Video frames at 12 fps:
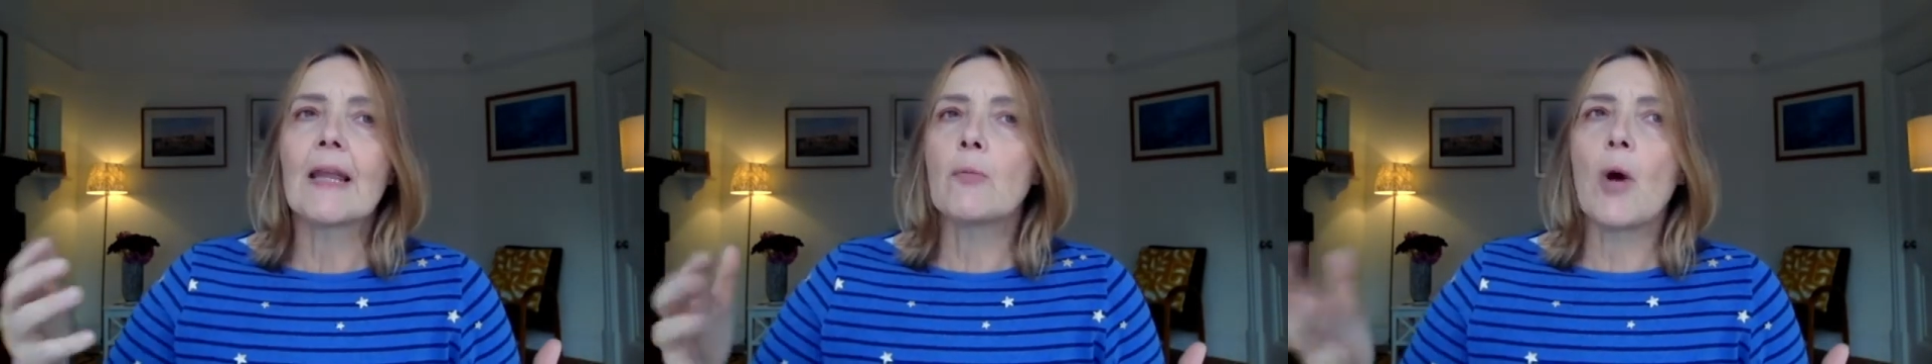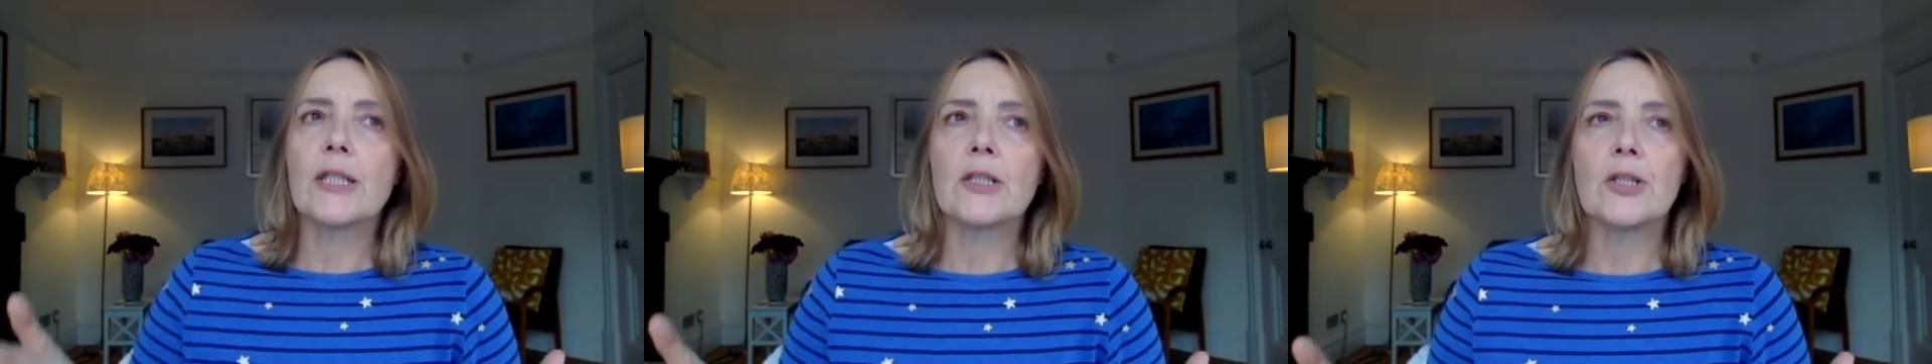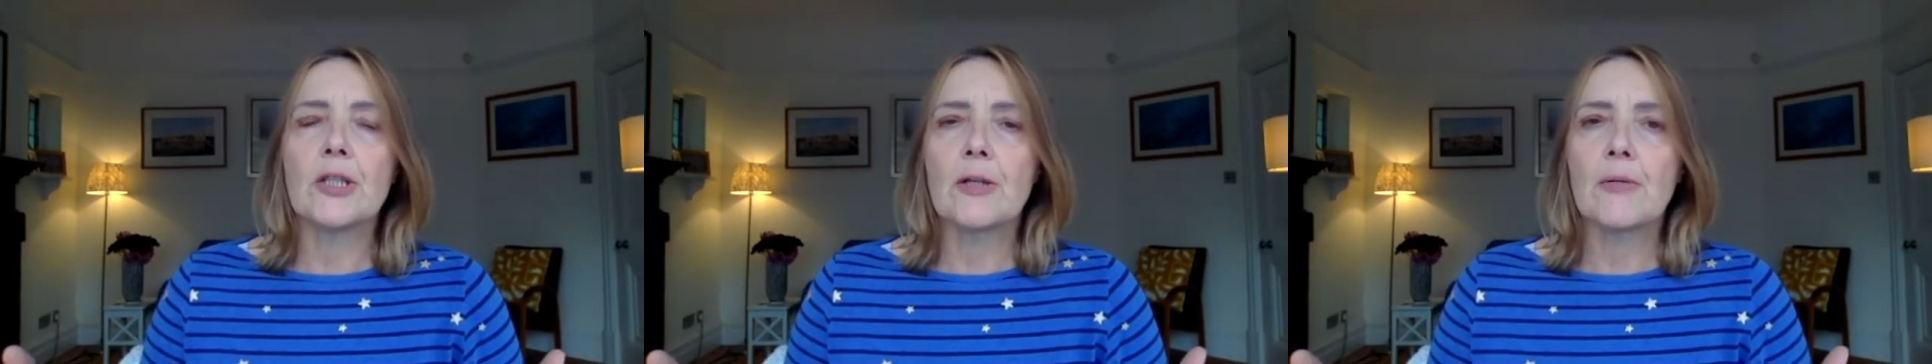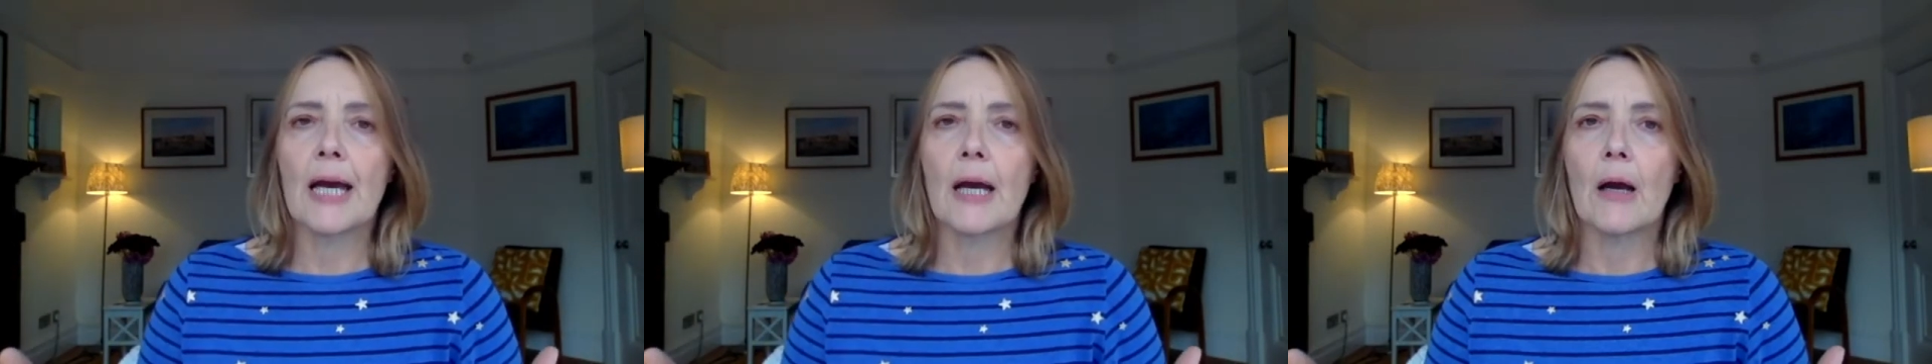Why did you
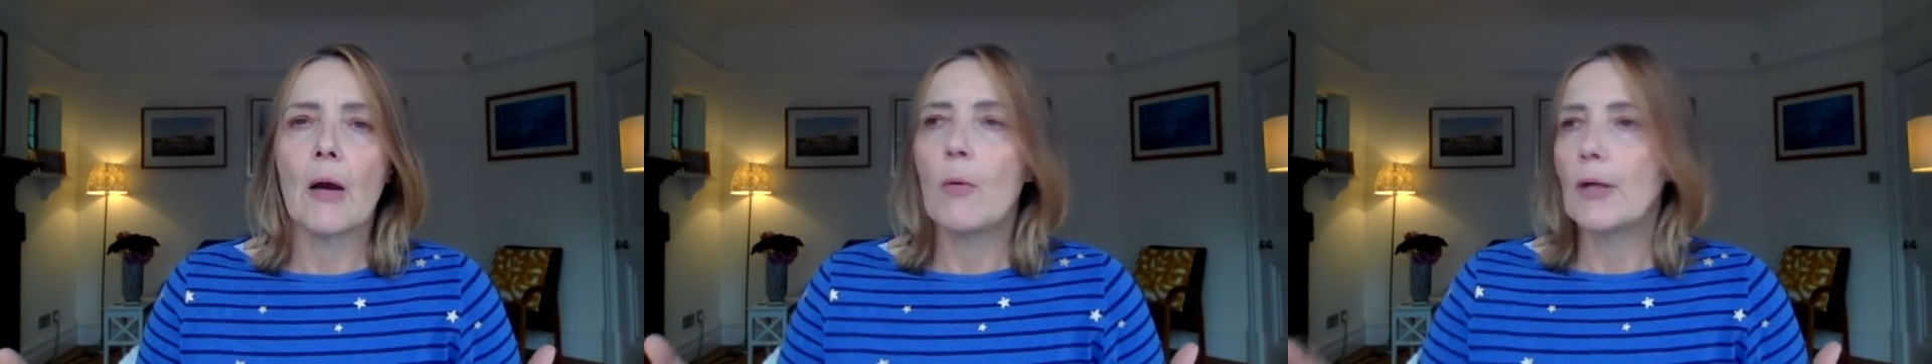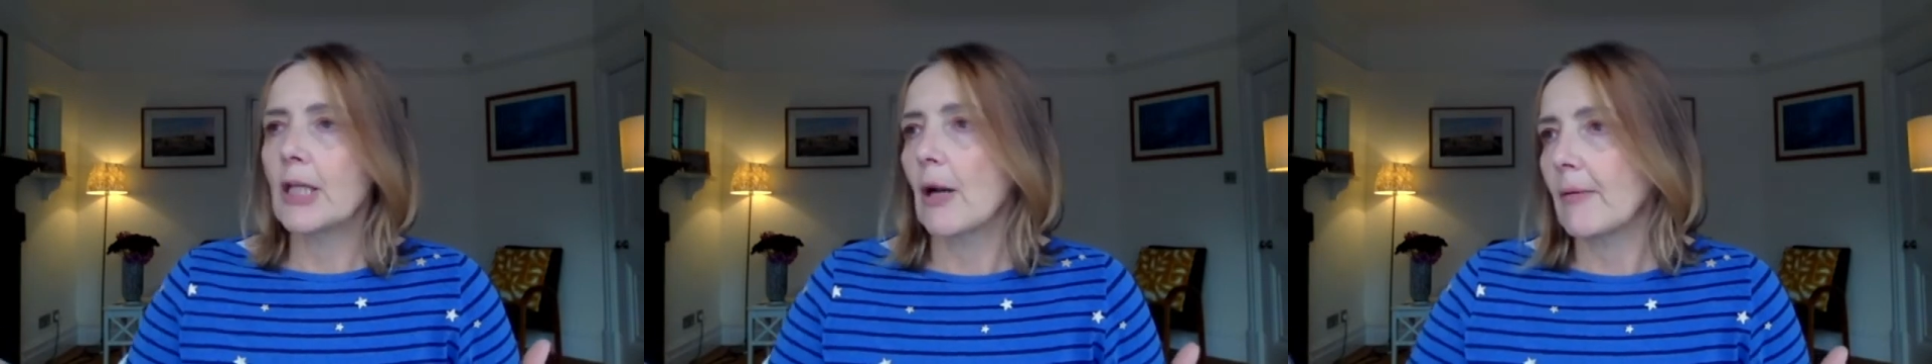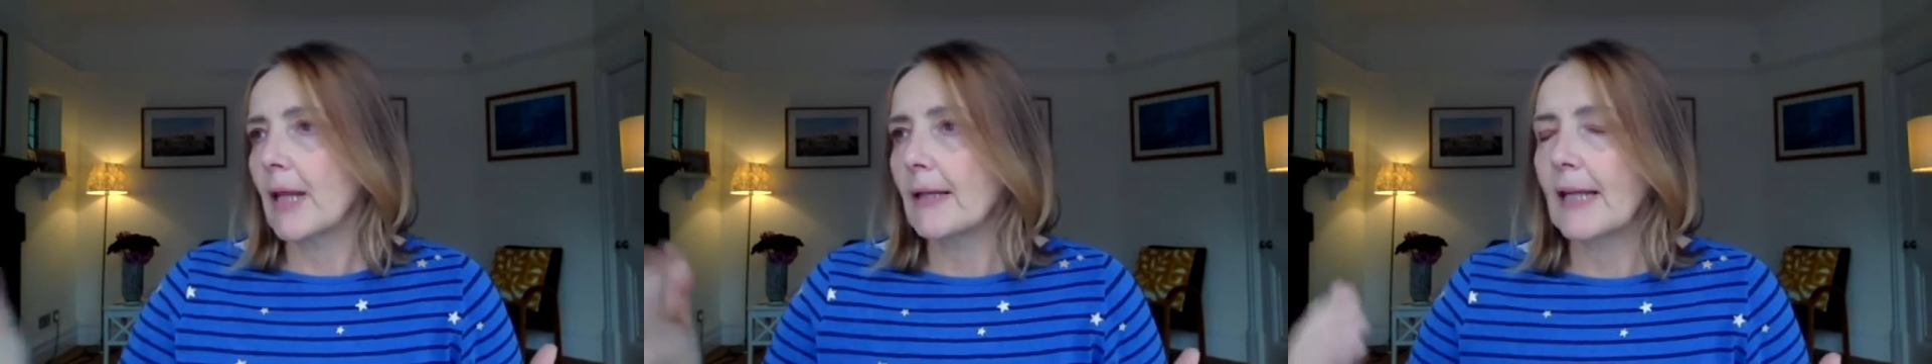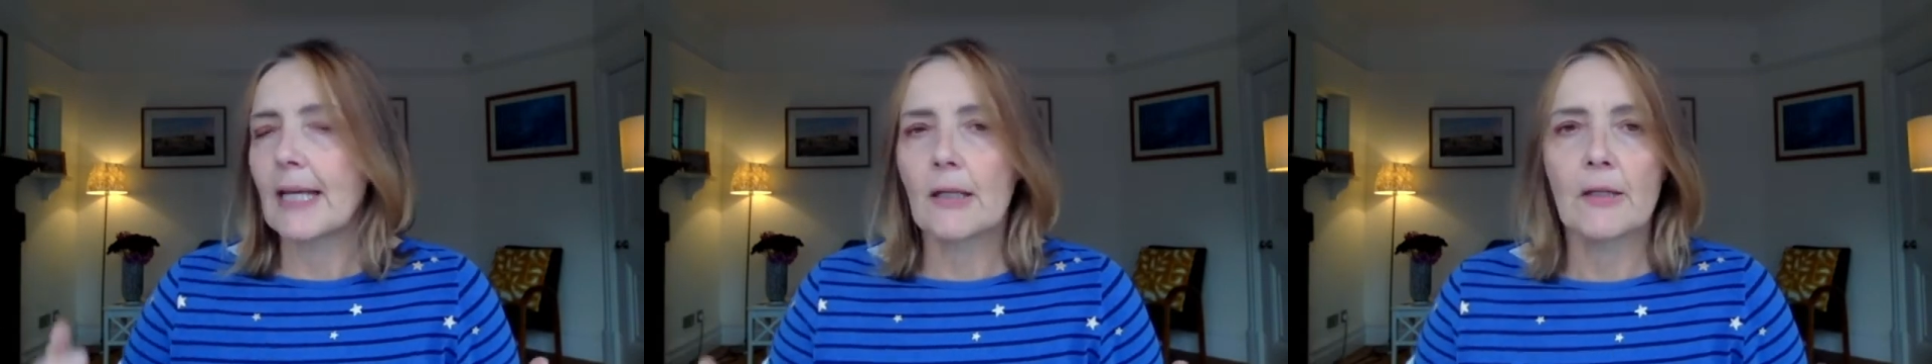do that? Well,
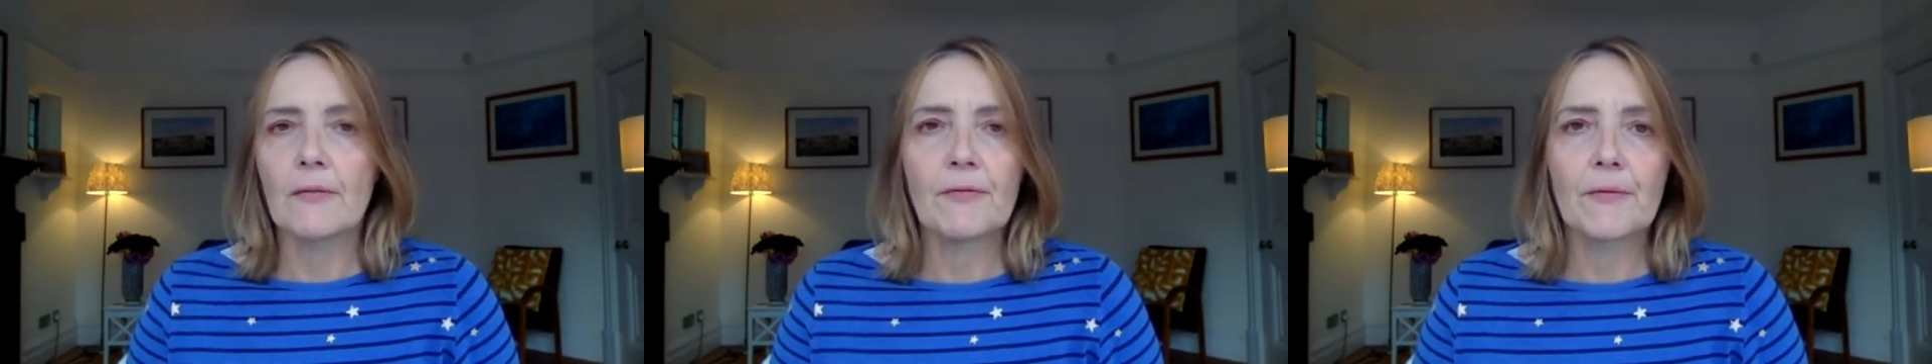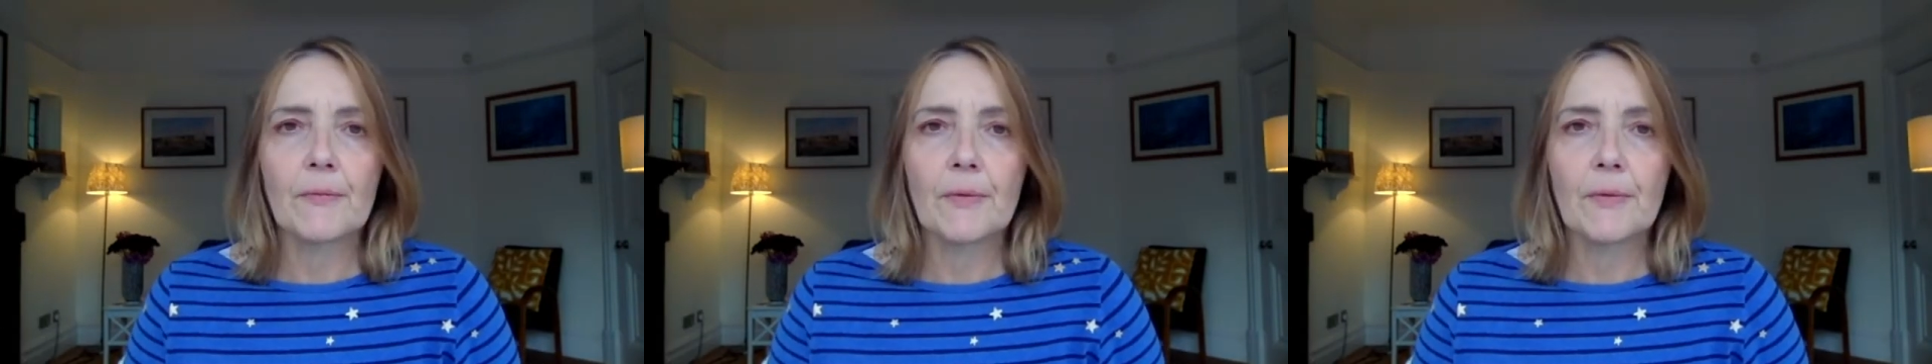they could have,